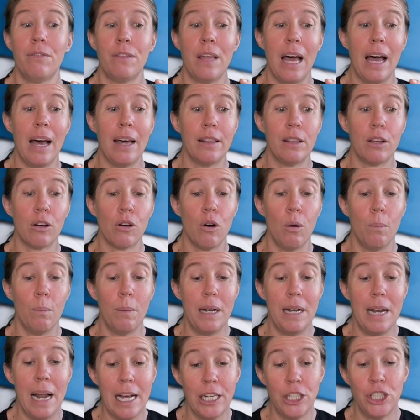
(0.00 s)
if they had the
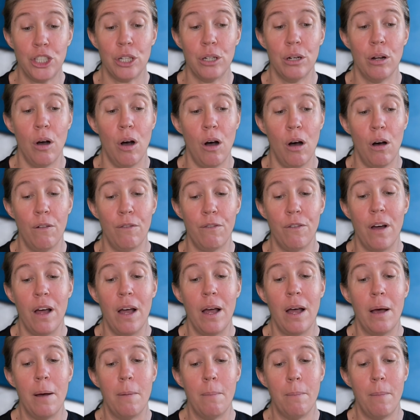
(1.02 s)
combination of
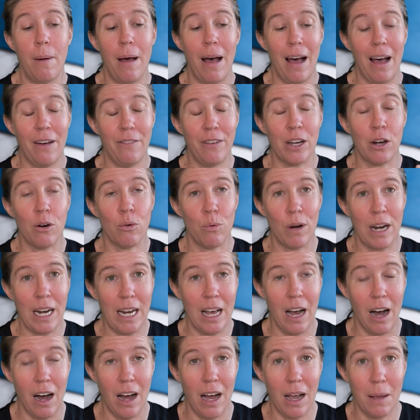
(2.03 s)
having a
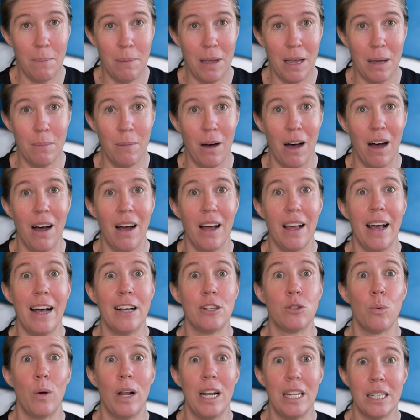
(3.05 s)
really high BMI
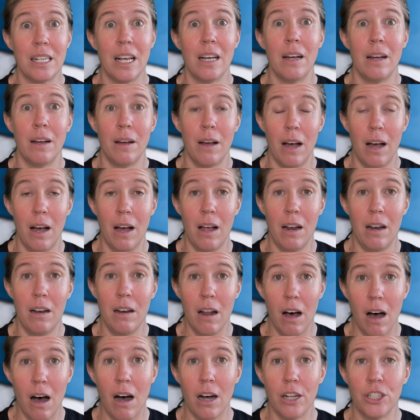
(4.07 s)
as well as a
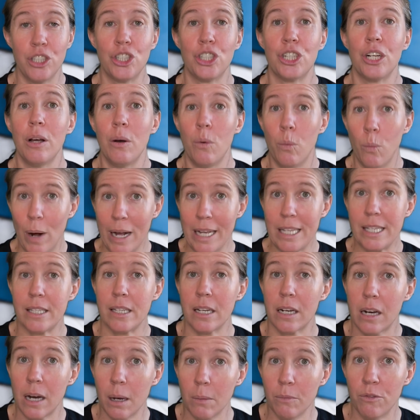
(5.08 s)
large waist
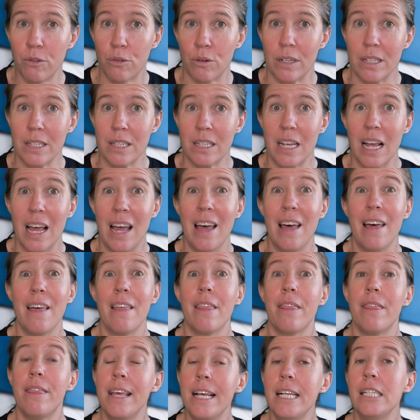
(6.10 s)
circumference,
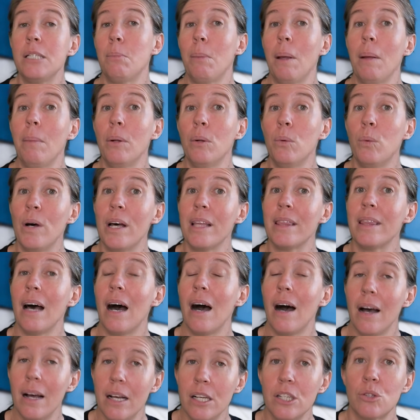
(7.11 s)
these people were at the
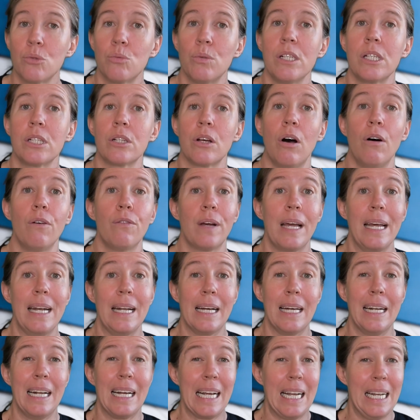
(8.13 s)
highest risk of
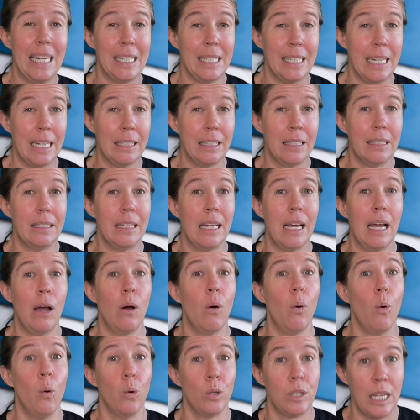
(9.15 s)
getting an Achilles tendon
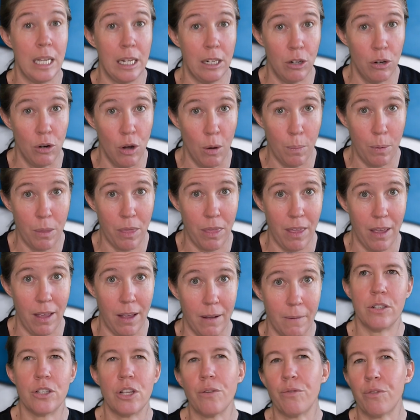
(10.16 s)
tear or tendinopathy.
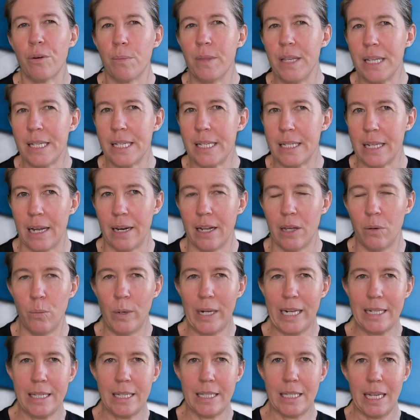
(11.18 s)
So from this study,
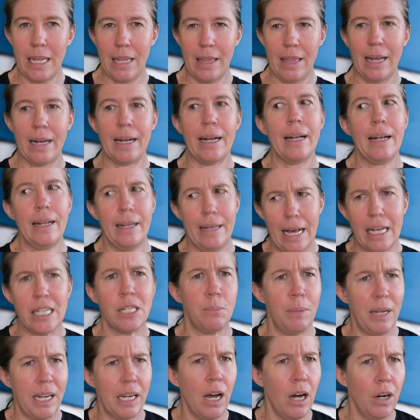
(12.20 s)
we can see that, yes,
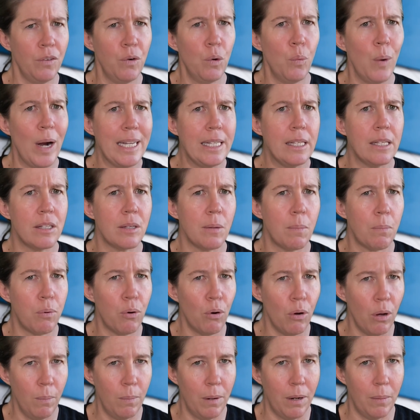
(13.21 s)
being overweight is a
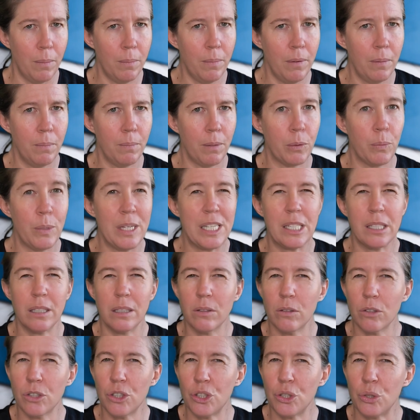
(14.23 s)
problem, but we're still
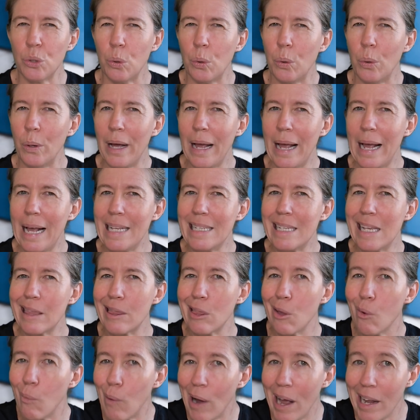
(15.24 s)
not sure, is
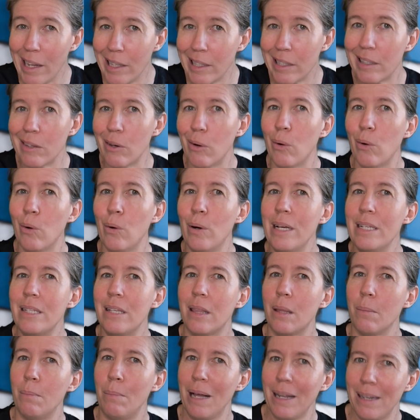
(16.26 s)
it the weight or is
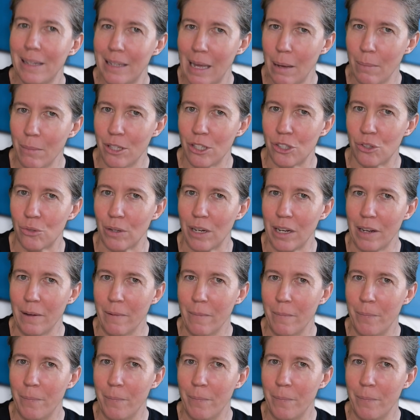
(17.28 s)
it the blood chemistry?